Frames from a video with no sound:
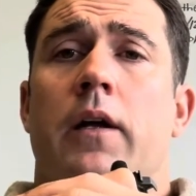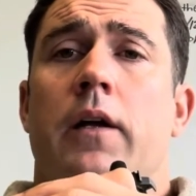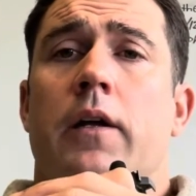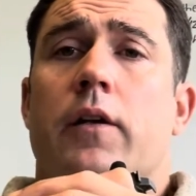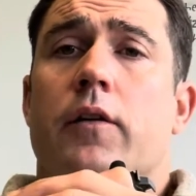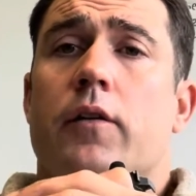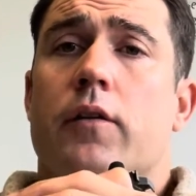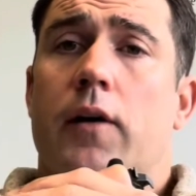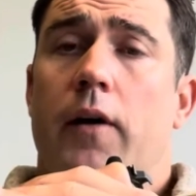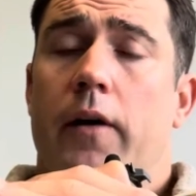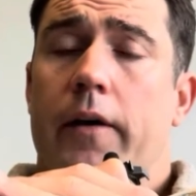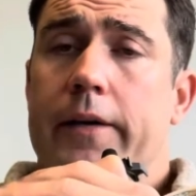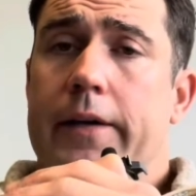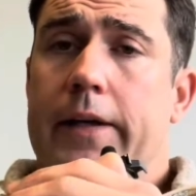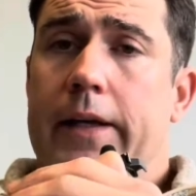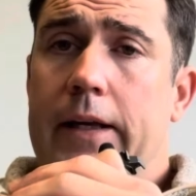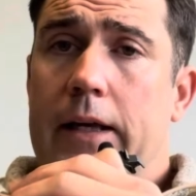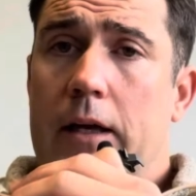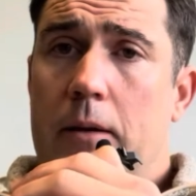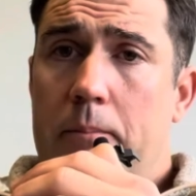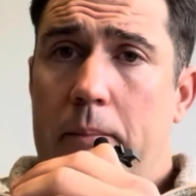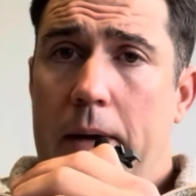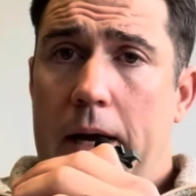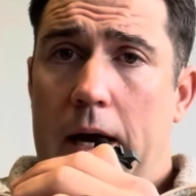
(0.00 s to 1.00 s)
talking
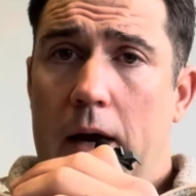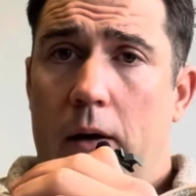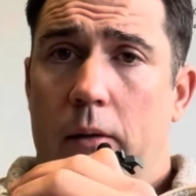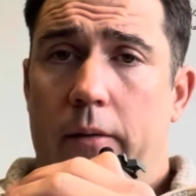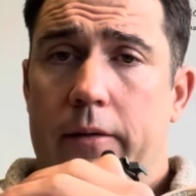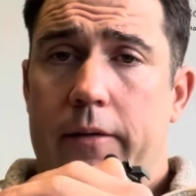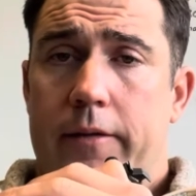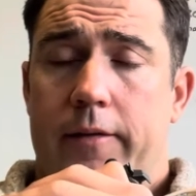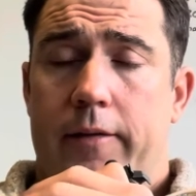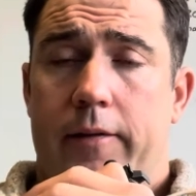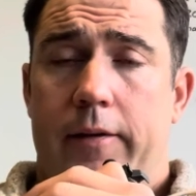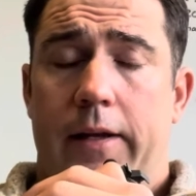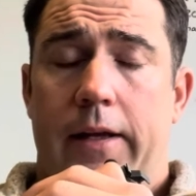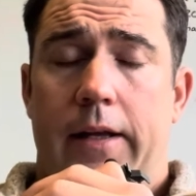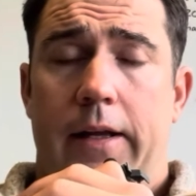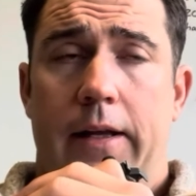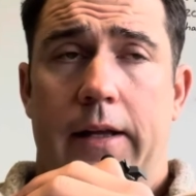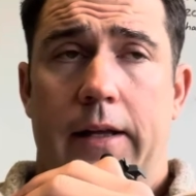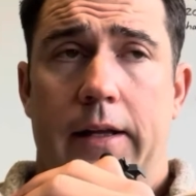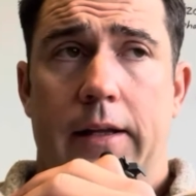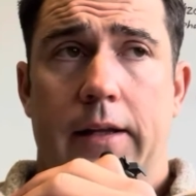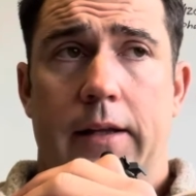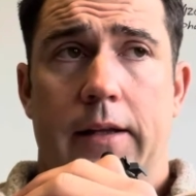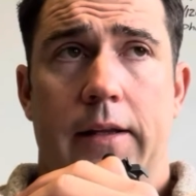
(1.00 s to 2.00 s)
about
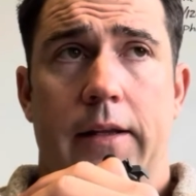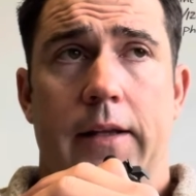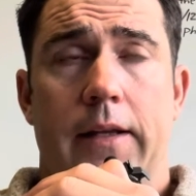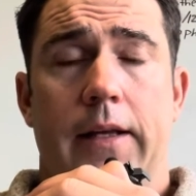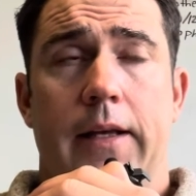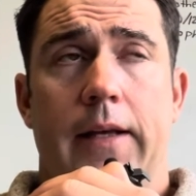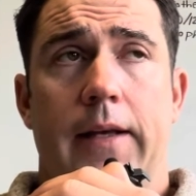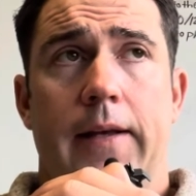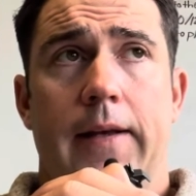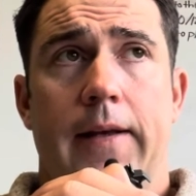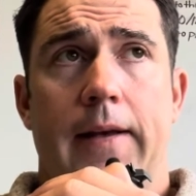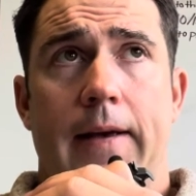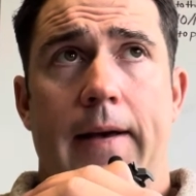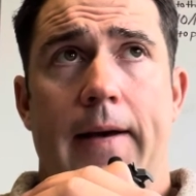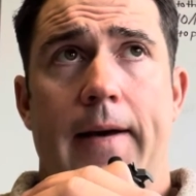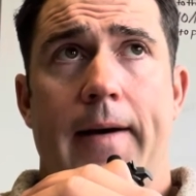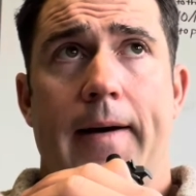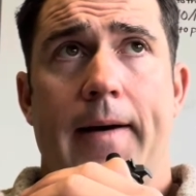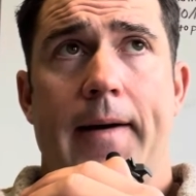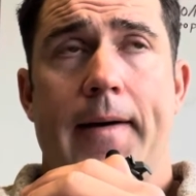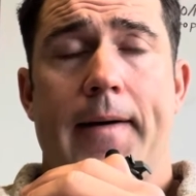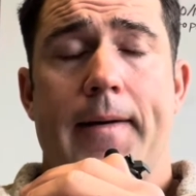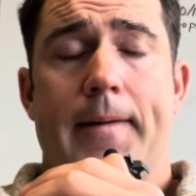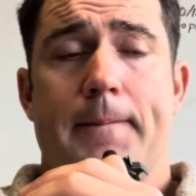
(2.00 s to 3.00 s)
the
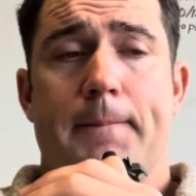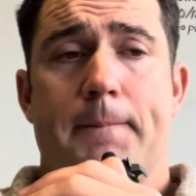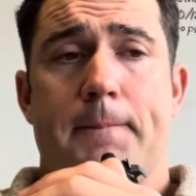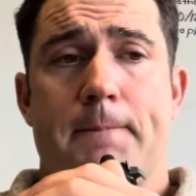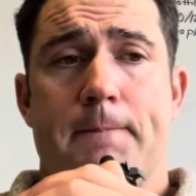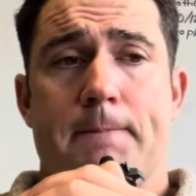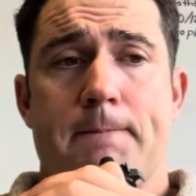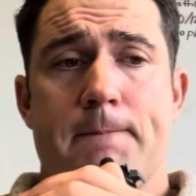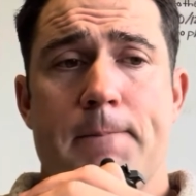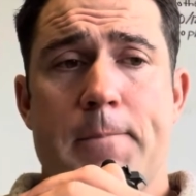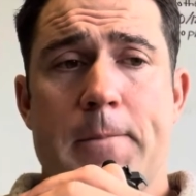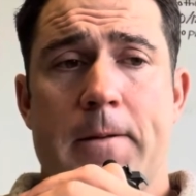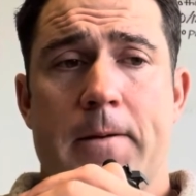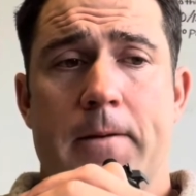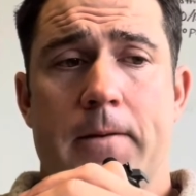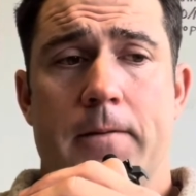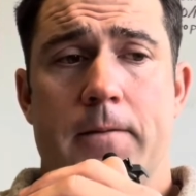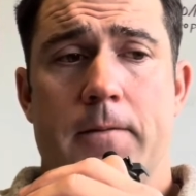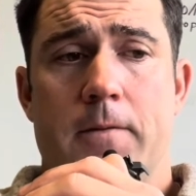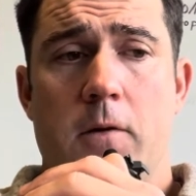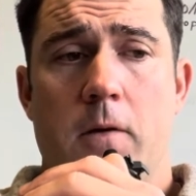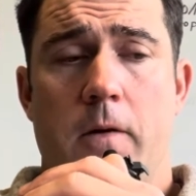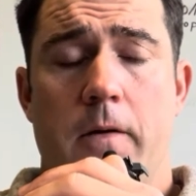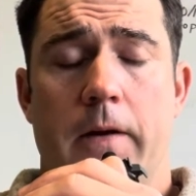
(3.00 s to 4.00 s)
uh,
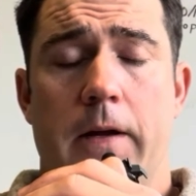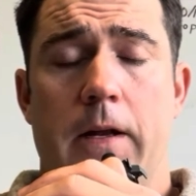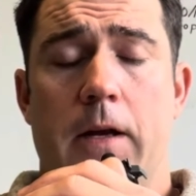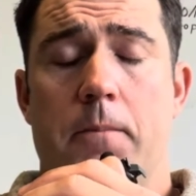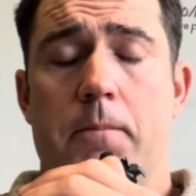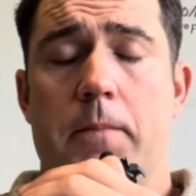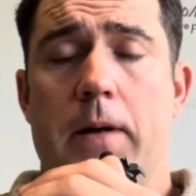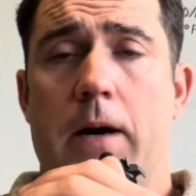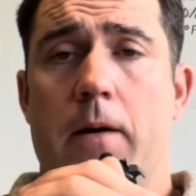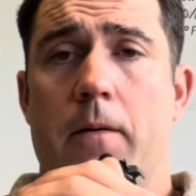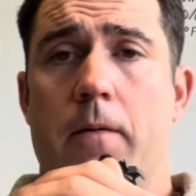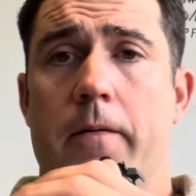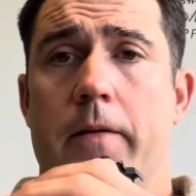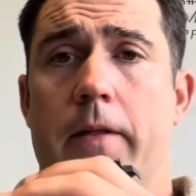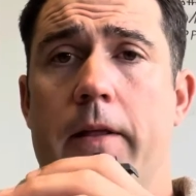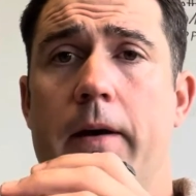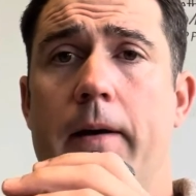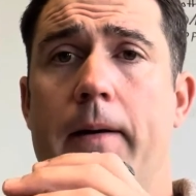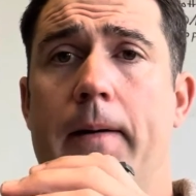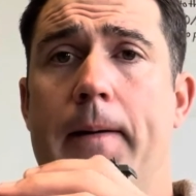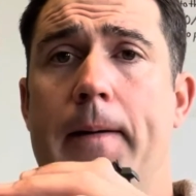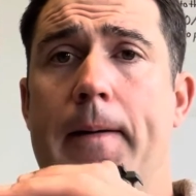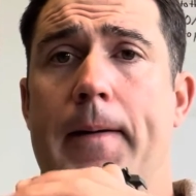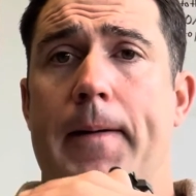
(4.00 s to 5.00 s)
talking about the
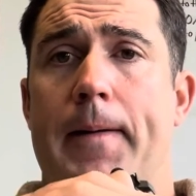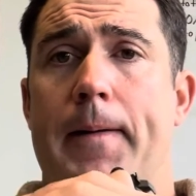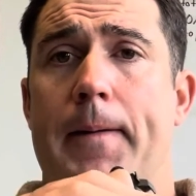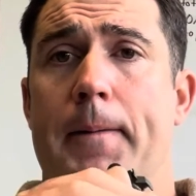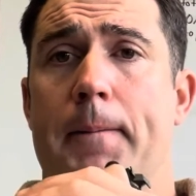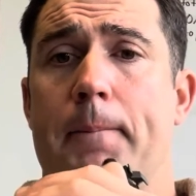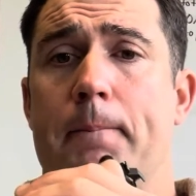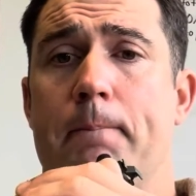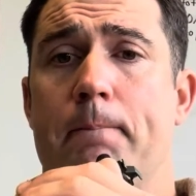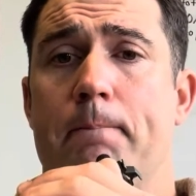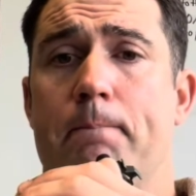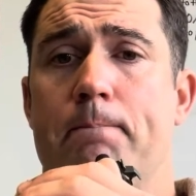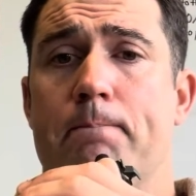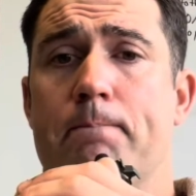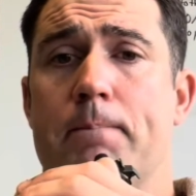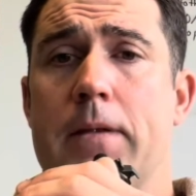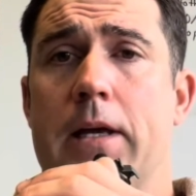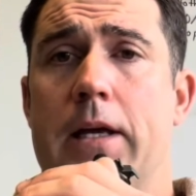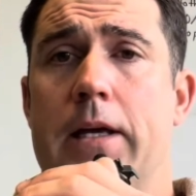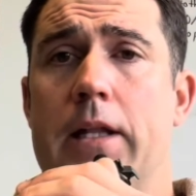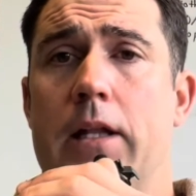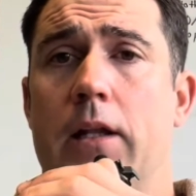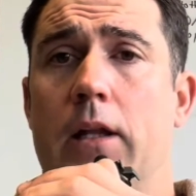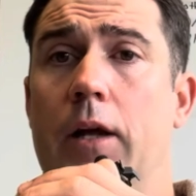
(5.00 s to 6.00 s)
um,
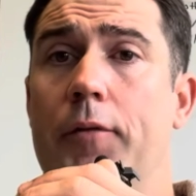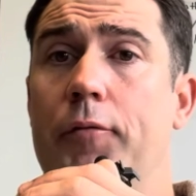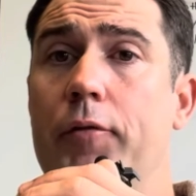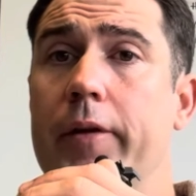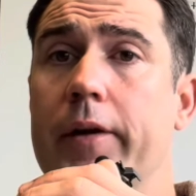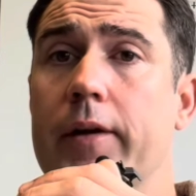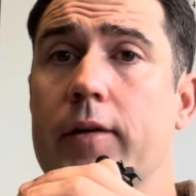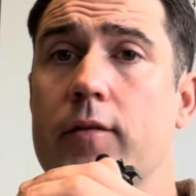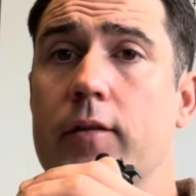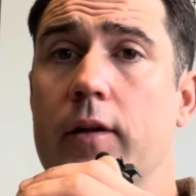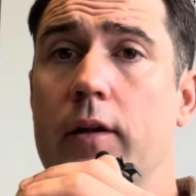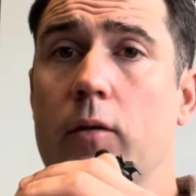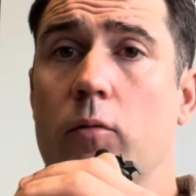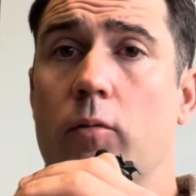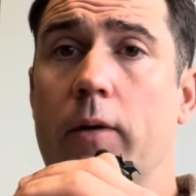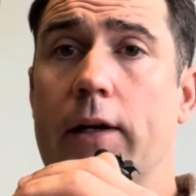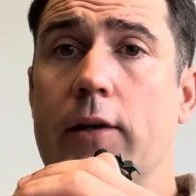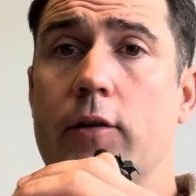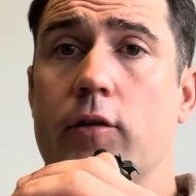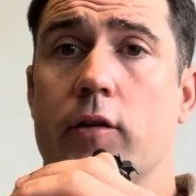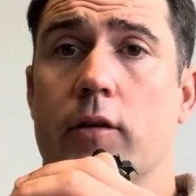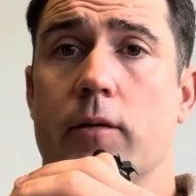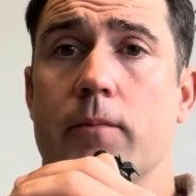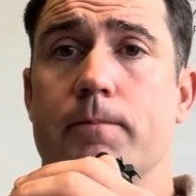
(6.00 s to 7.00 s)
level
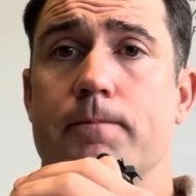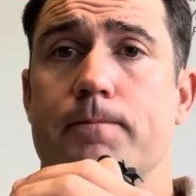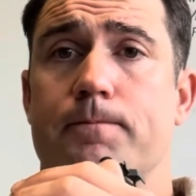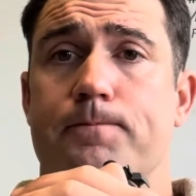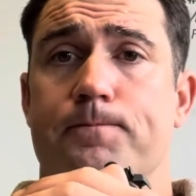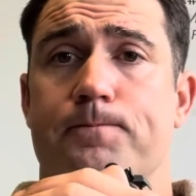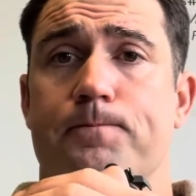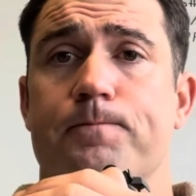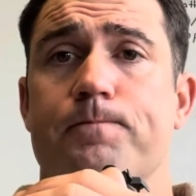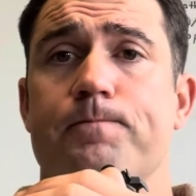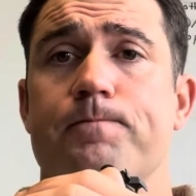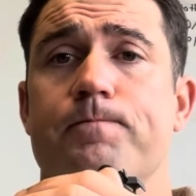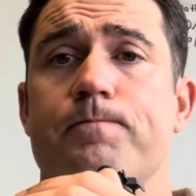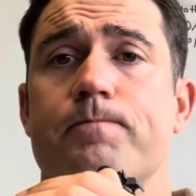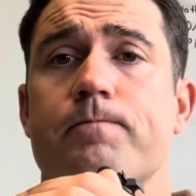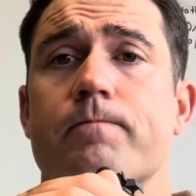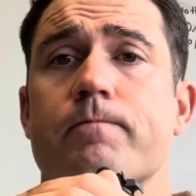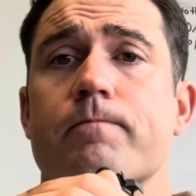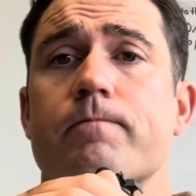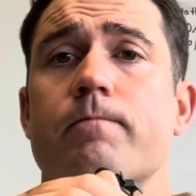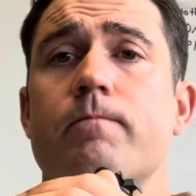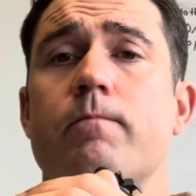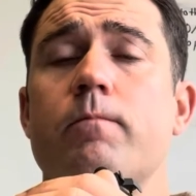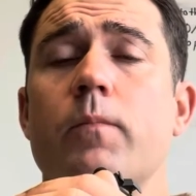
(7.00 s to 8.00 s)
acceleration.
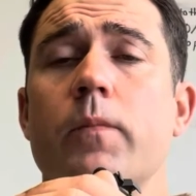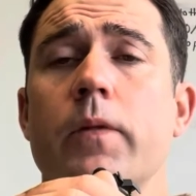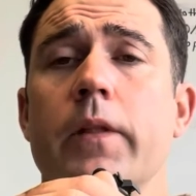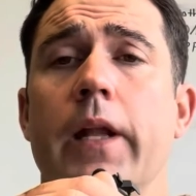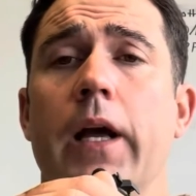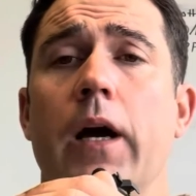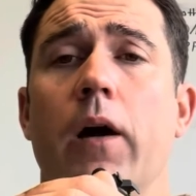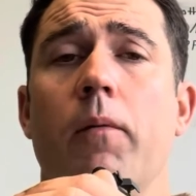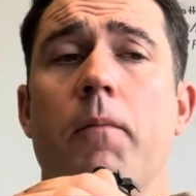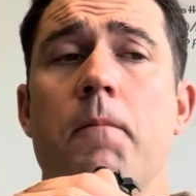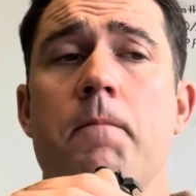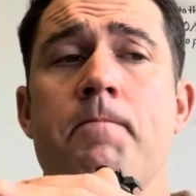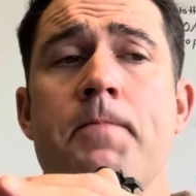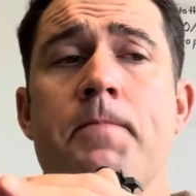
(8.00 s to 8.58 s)
Now,